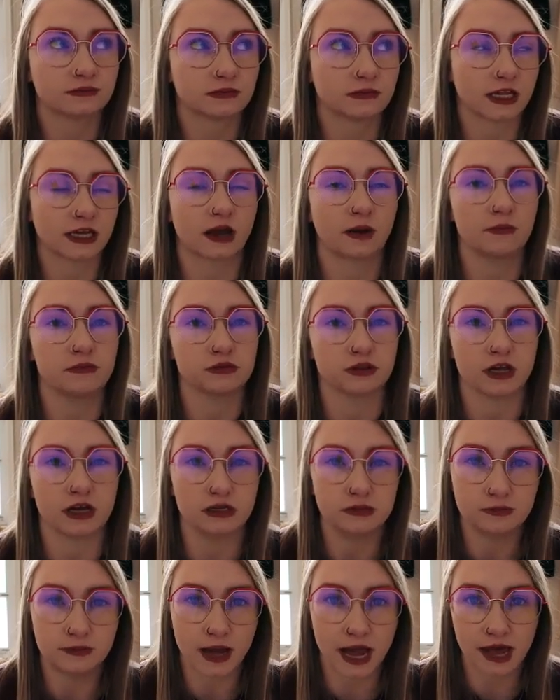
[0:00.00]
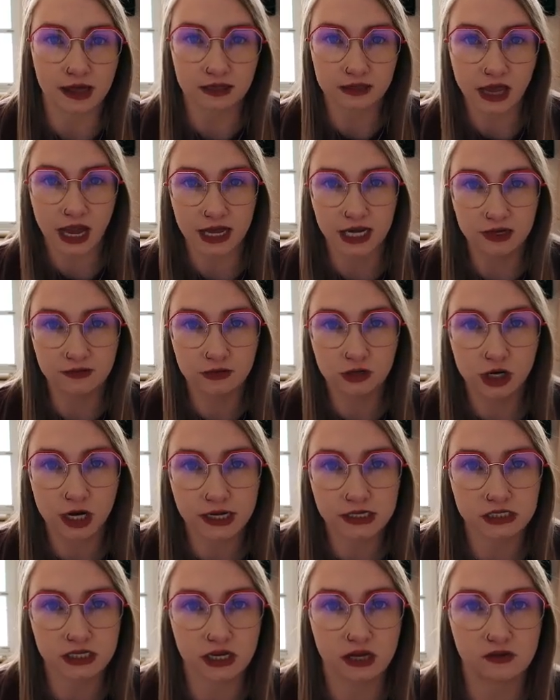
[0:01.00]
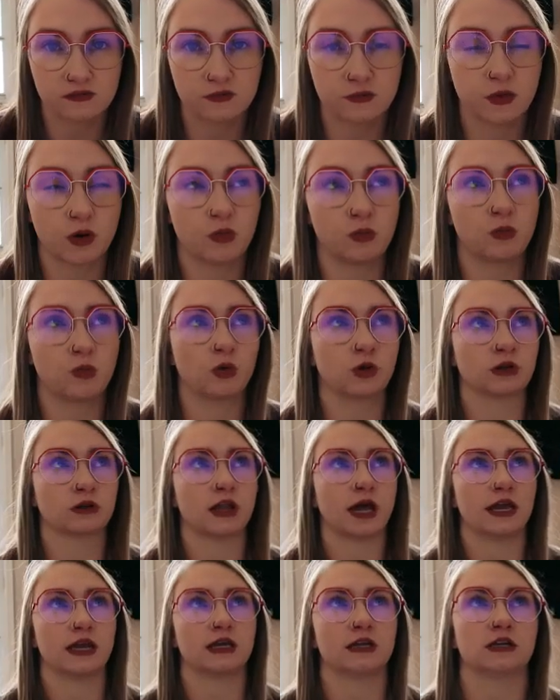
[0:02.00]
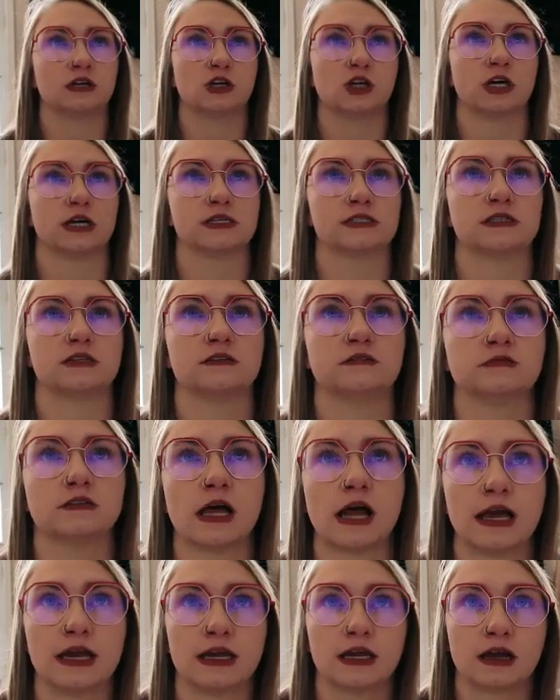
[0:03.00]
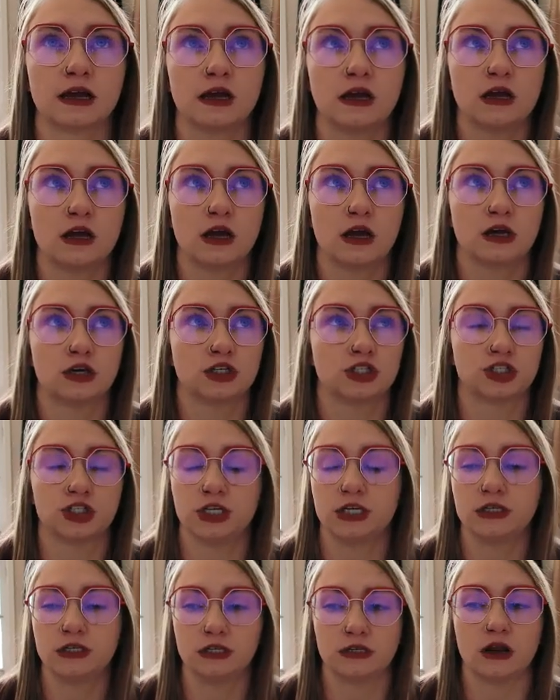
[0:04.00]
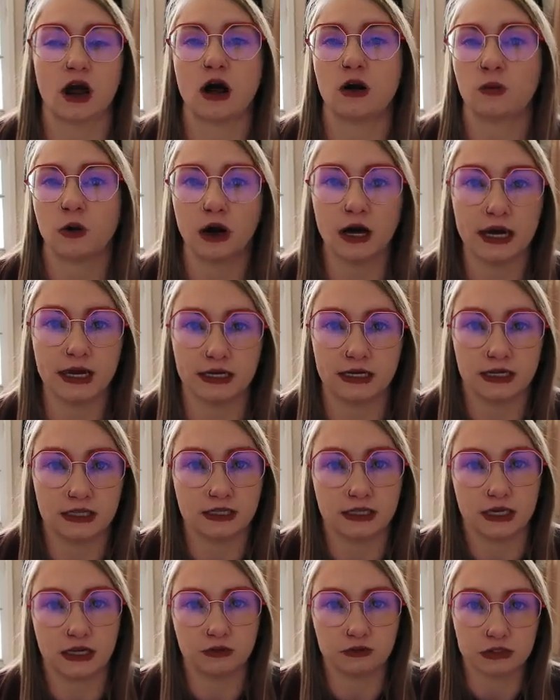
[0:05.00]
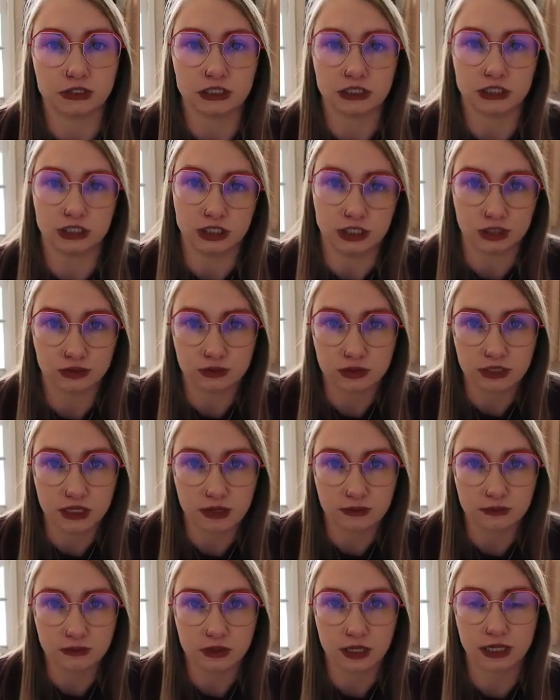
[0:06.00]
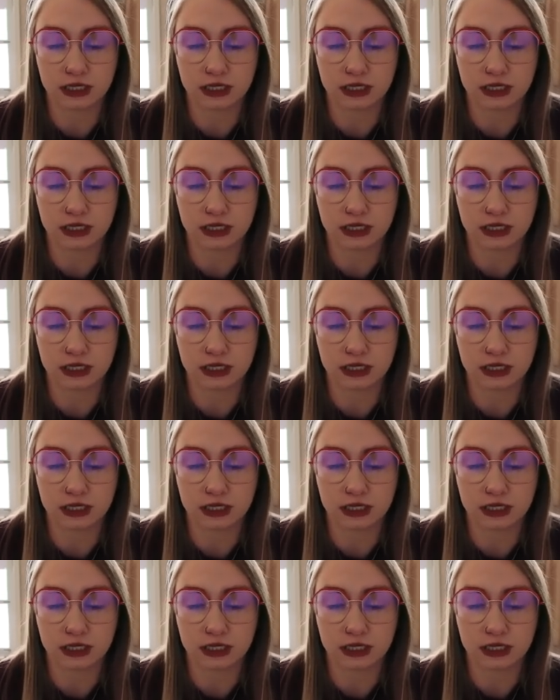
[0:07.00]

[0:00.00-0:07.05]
a bloodbath kind of aggressive, but more like an aggressive, like she did not want anything really to do with him.